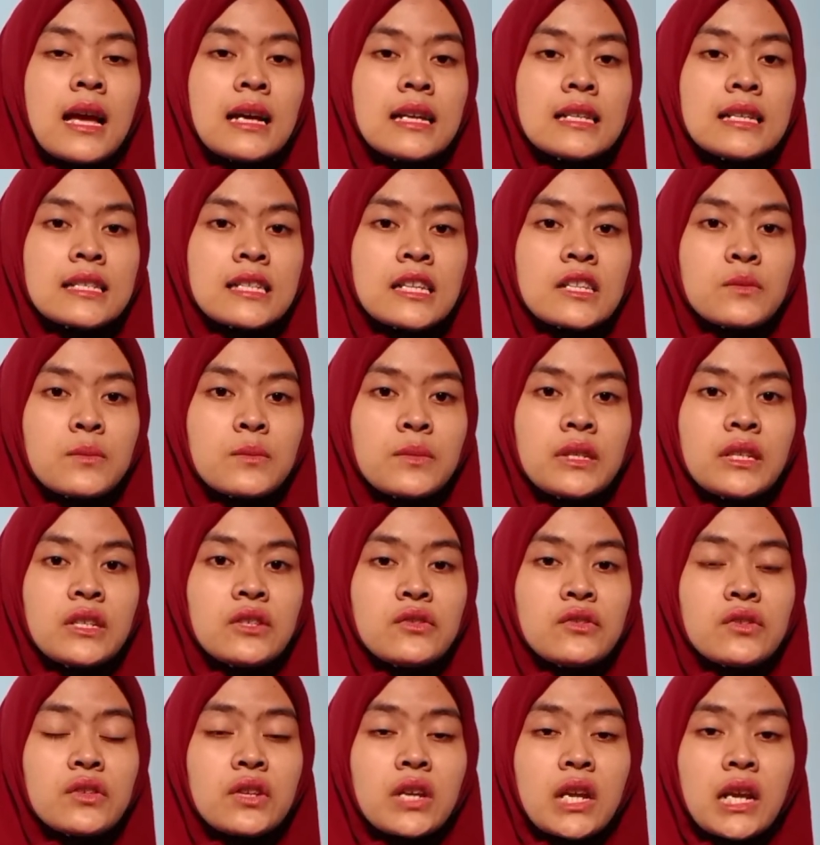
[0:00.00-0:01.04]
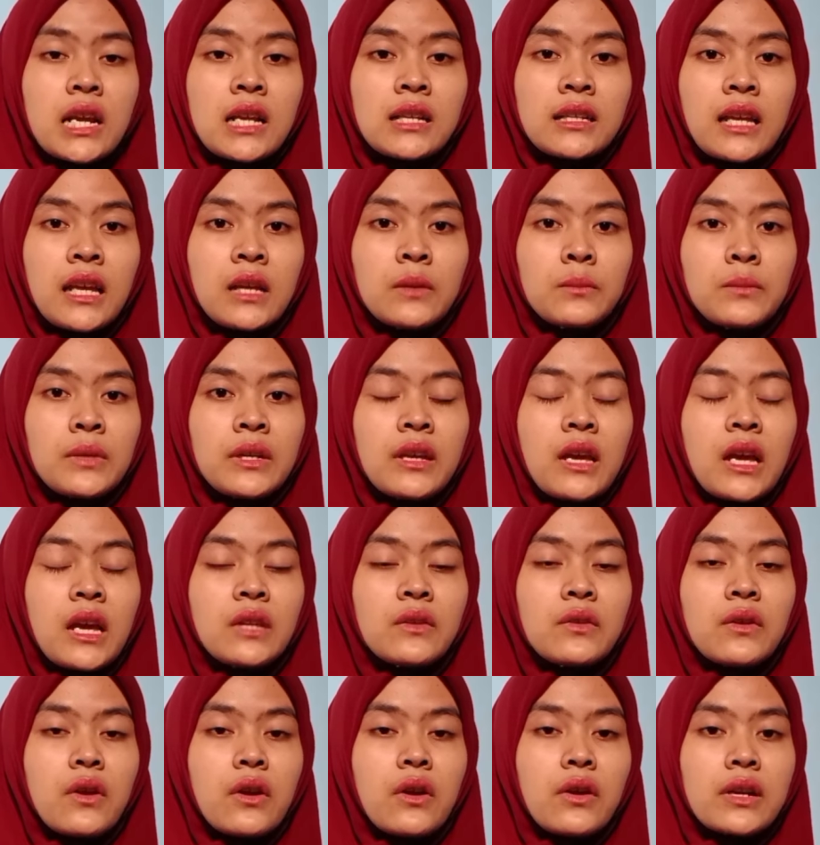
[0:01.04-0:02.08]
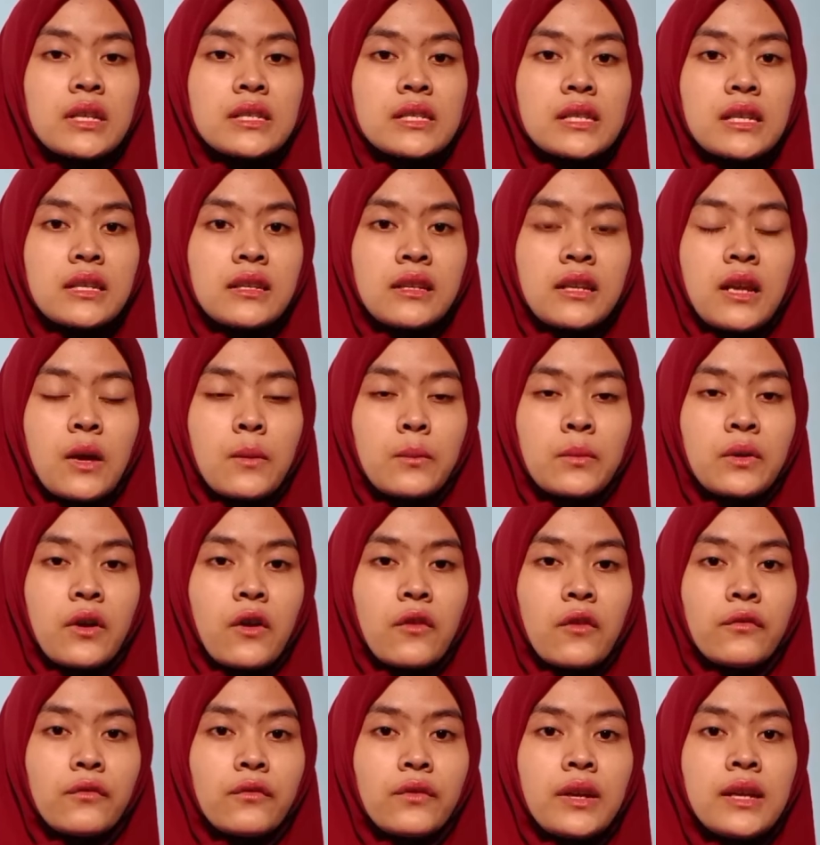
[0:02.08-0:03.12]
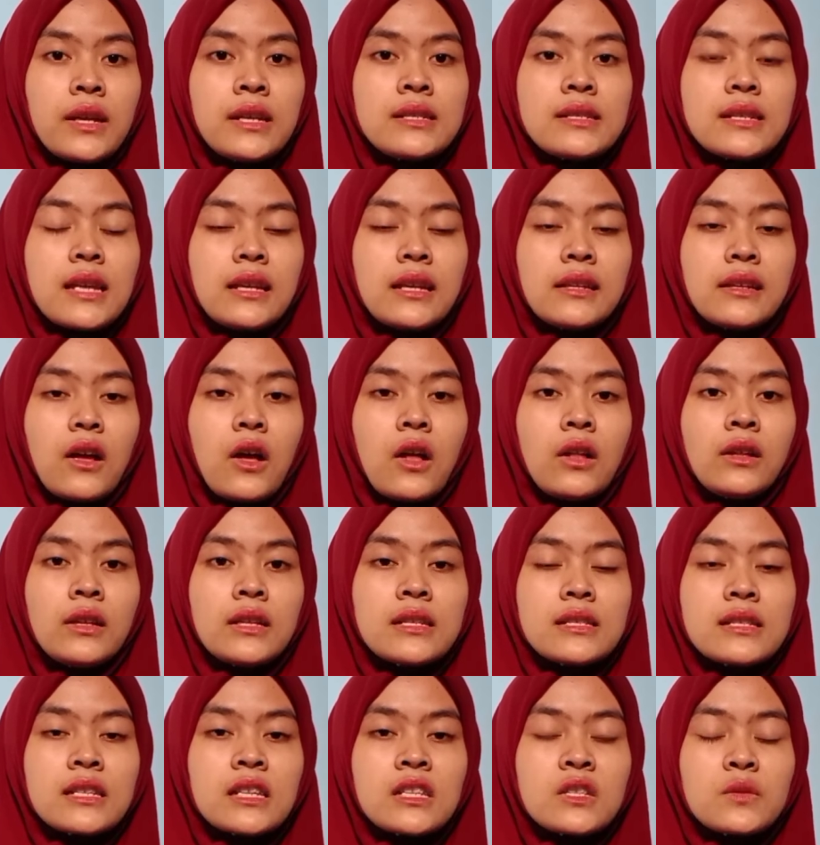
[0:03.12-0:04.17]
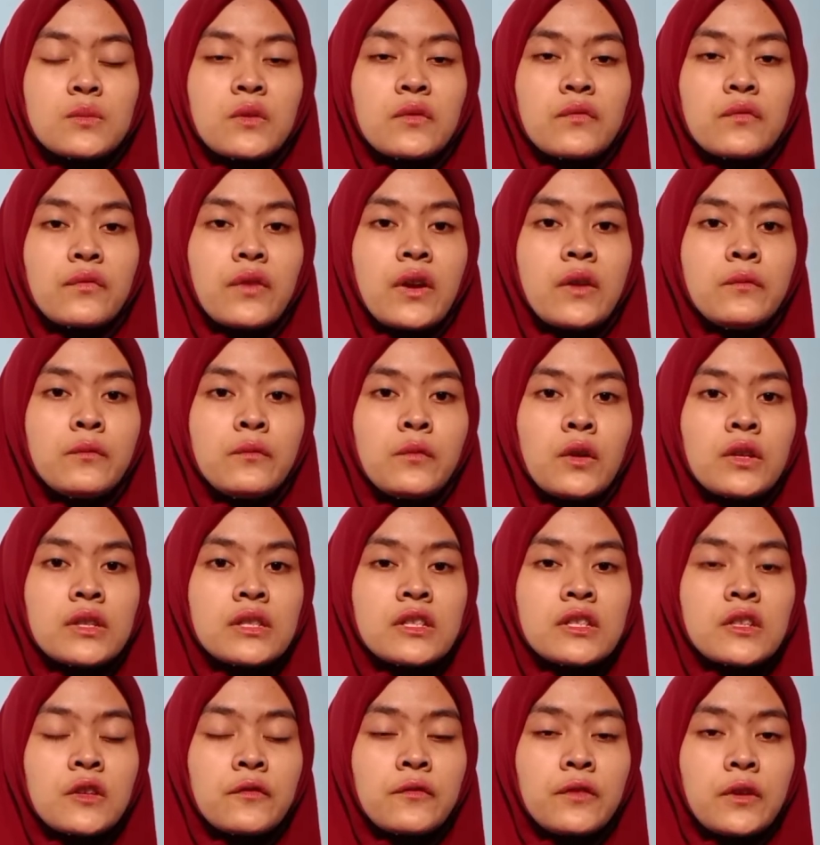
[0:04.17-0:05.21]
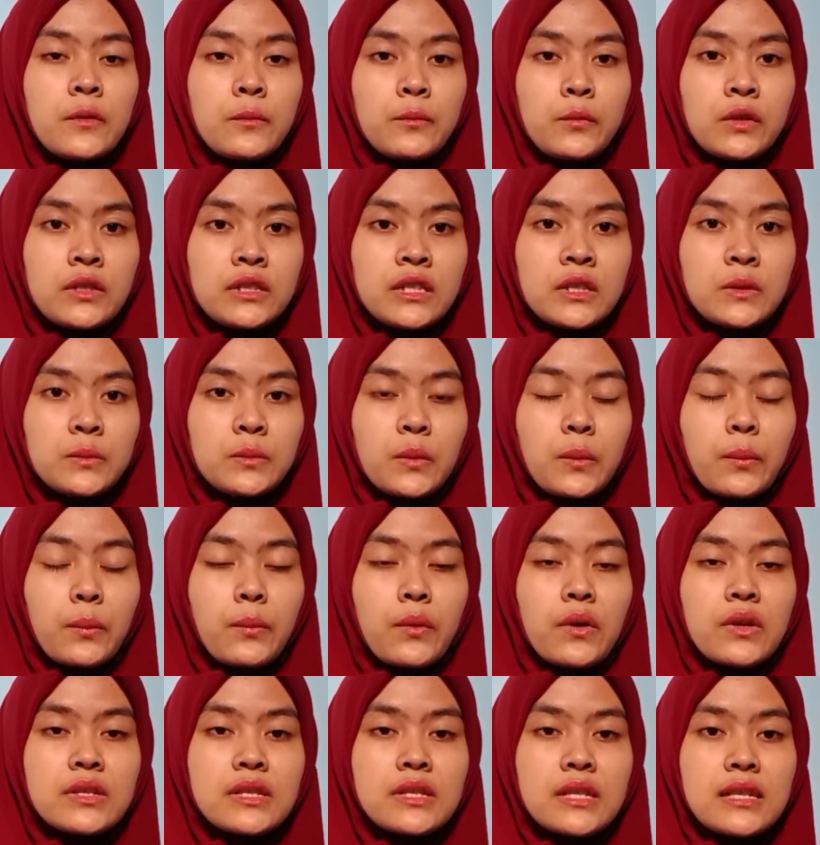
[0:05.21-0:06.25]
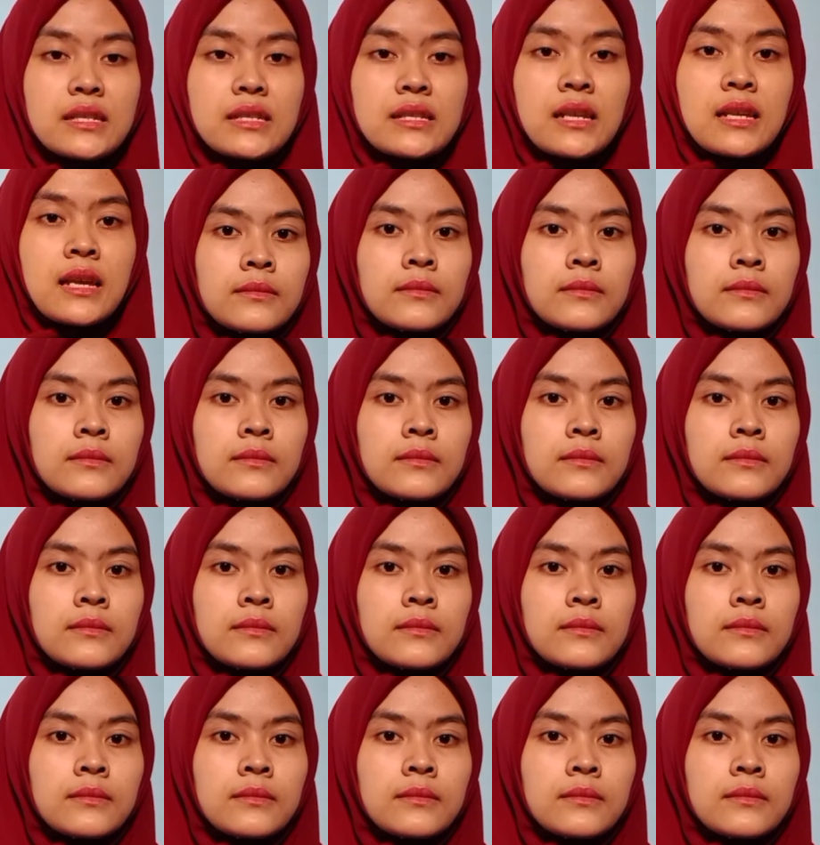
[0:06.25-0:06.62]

Assessment in general can be categorized in a number of ways, and all assessment frameworks serve important purposes.